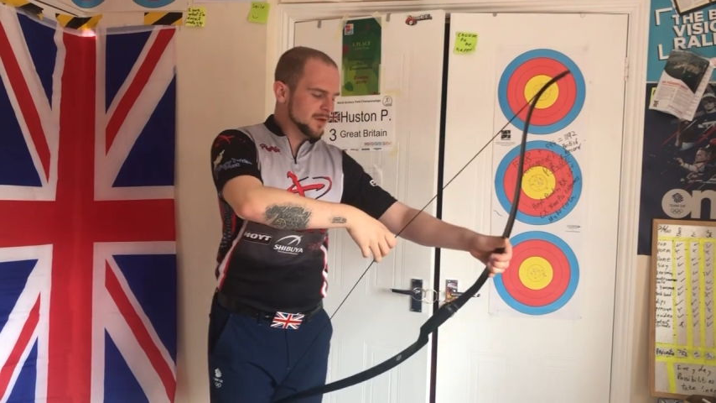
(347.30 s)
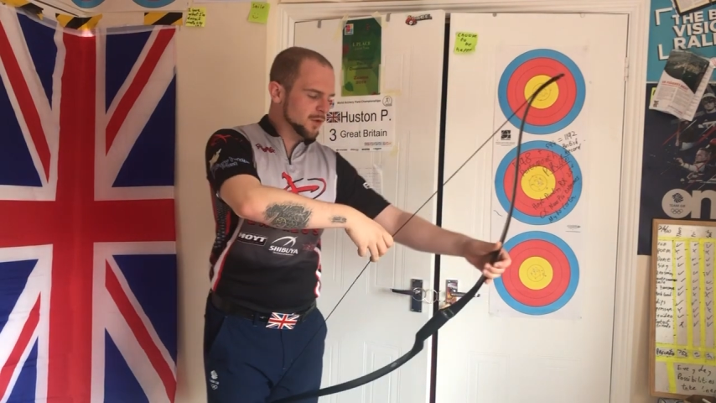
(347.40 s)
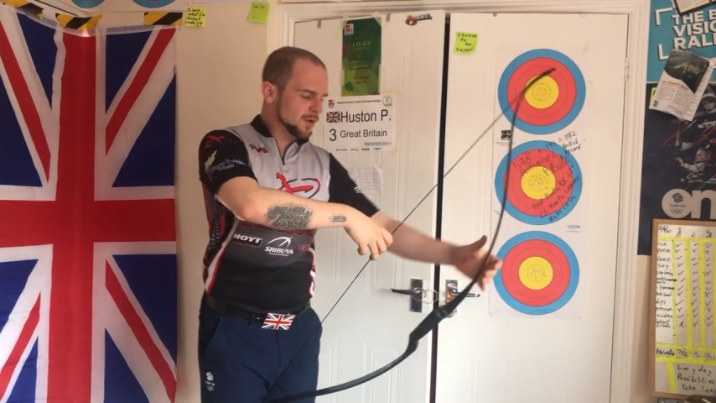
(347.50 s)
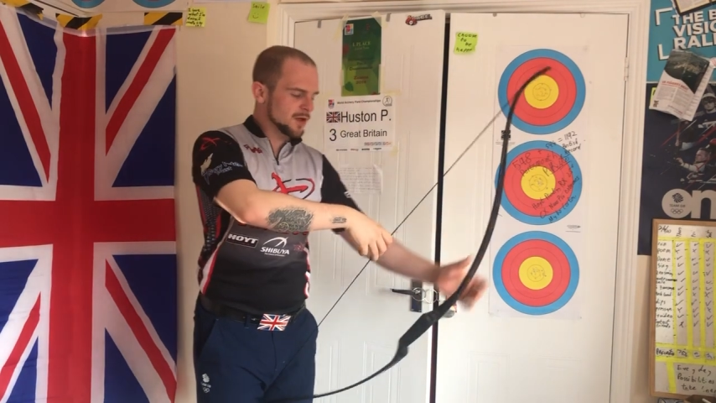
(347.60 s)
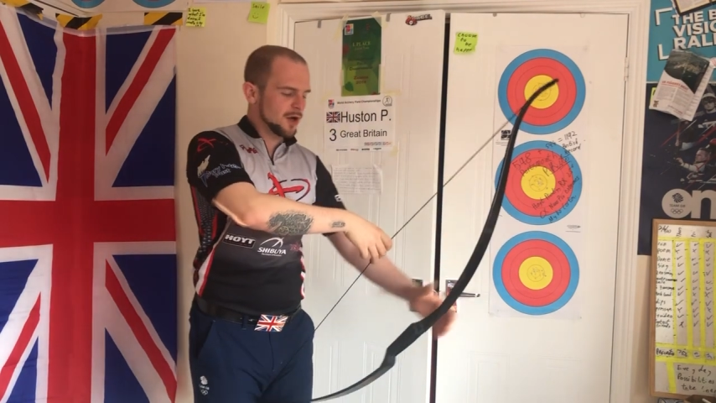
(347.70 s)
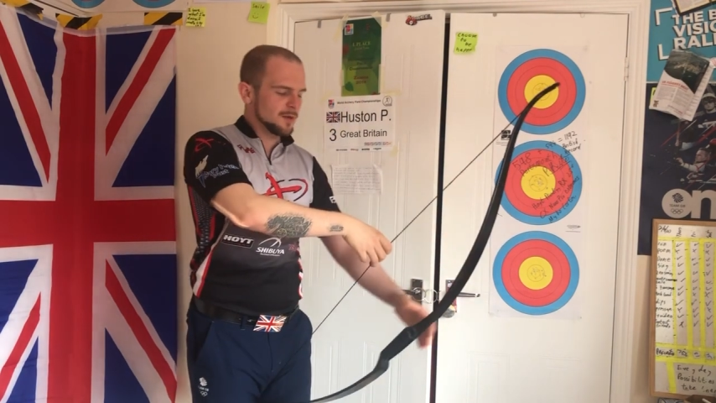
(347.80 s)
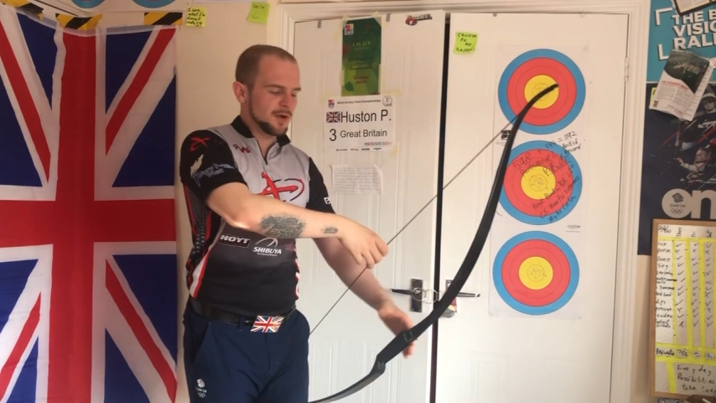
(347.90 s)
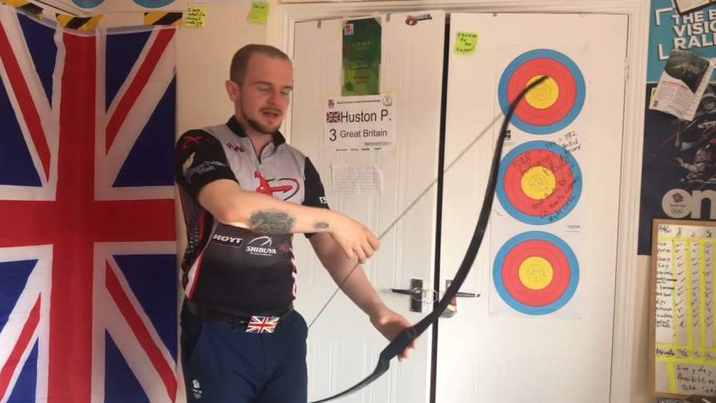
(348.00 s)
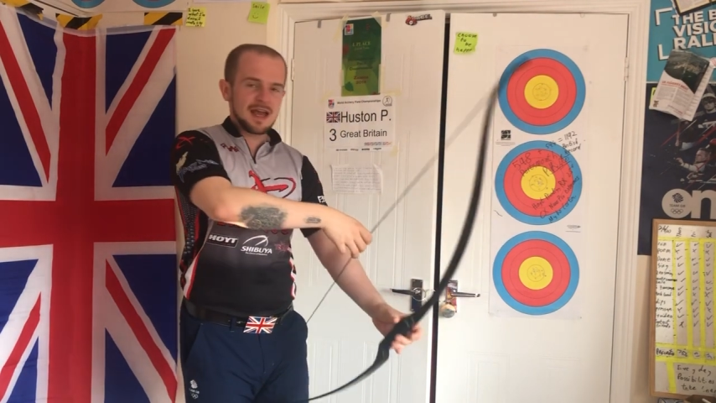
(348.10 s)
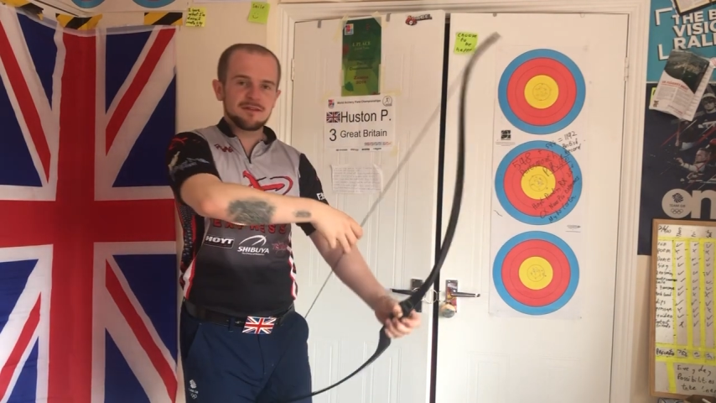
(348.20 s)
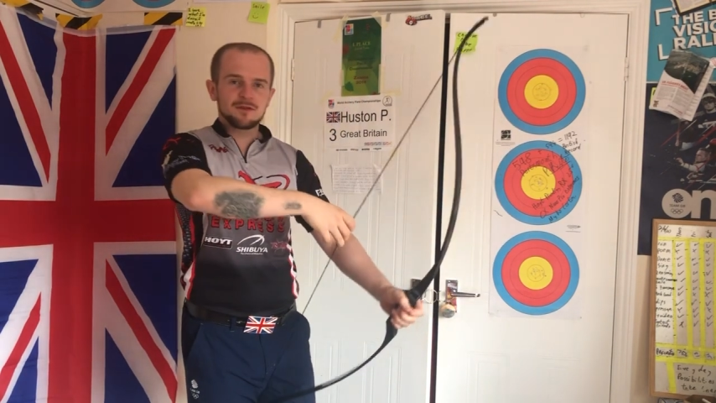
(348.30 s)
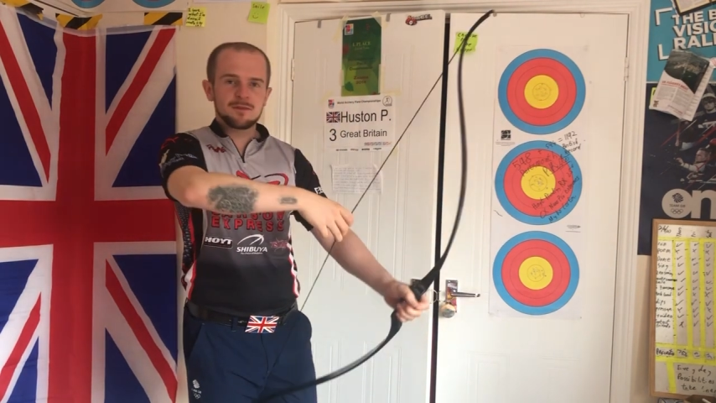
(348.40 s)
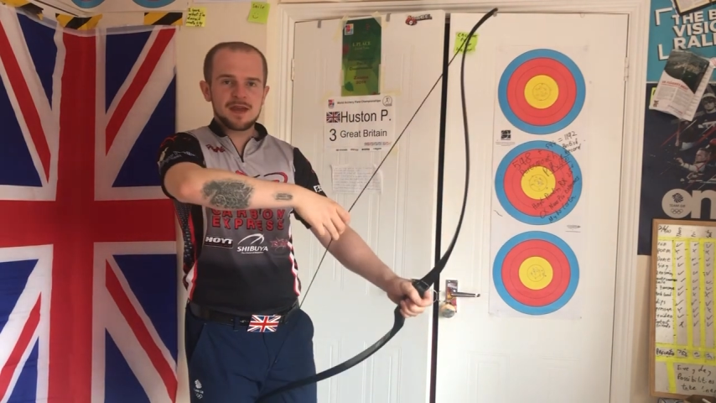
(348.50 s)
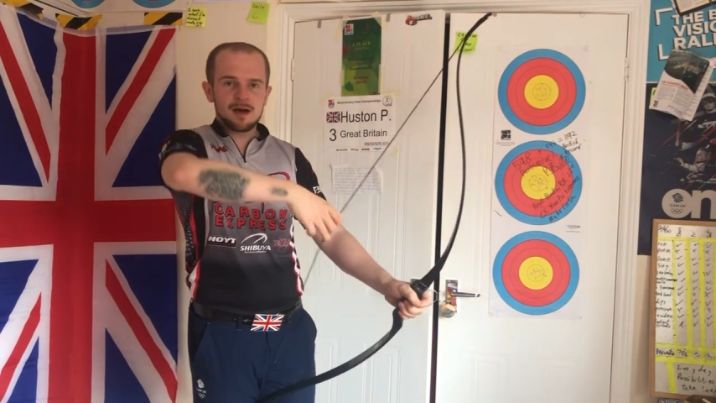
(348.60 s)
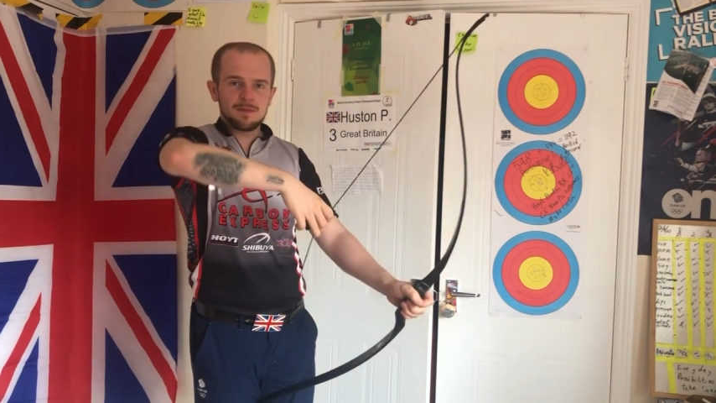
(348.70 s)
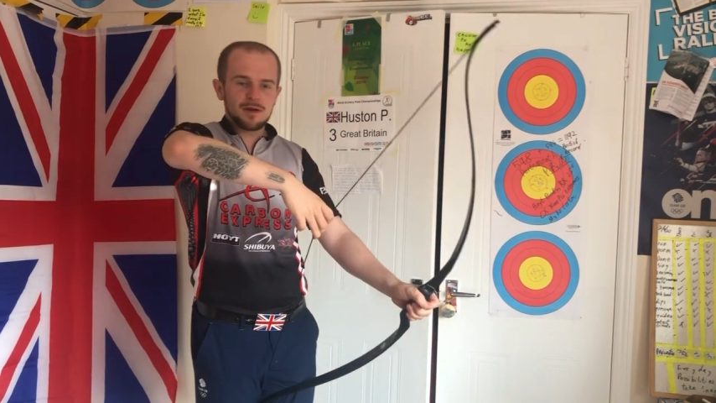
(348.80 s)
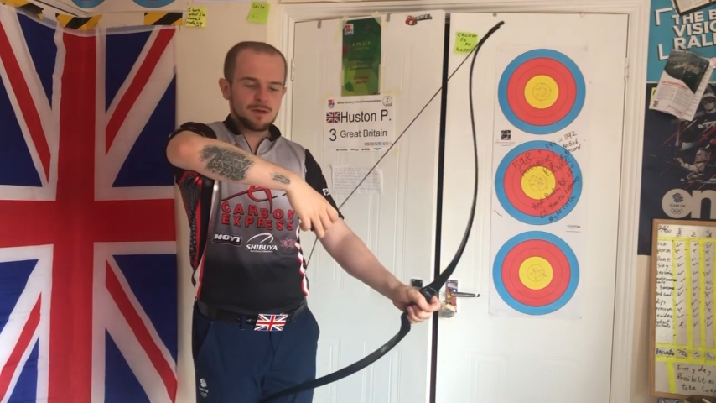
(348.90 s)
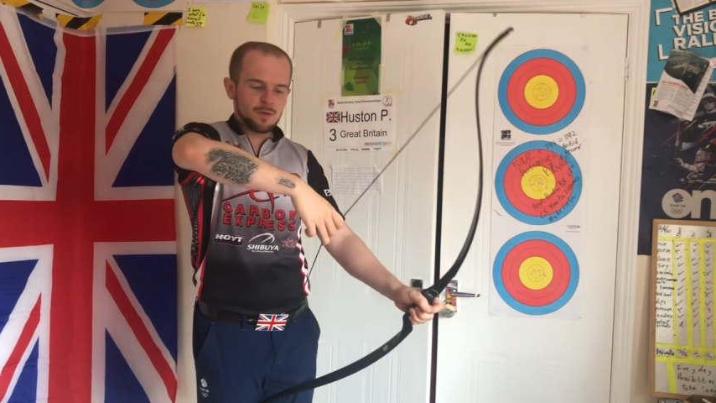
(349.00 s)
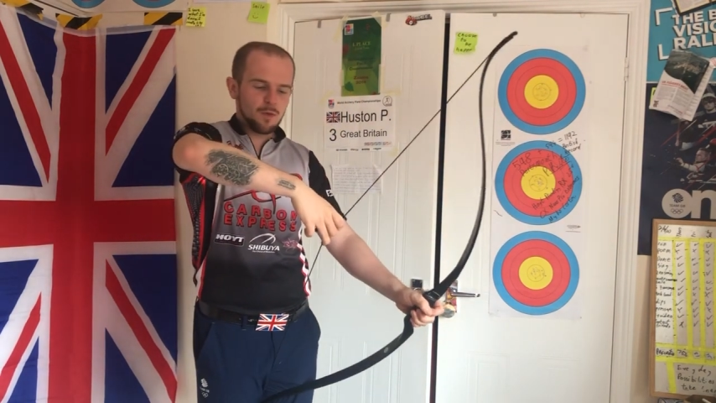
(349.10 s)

Talk a lot about lead from the elbow.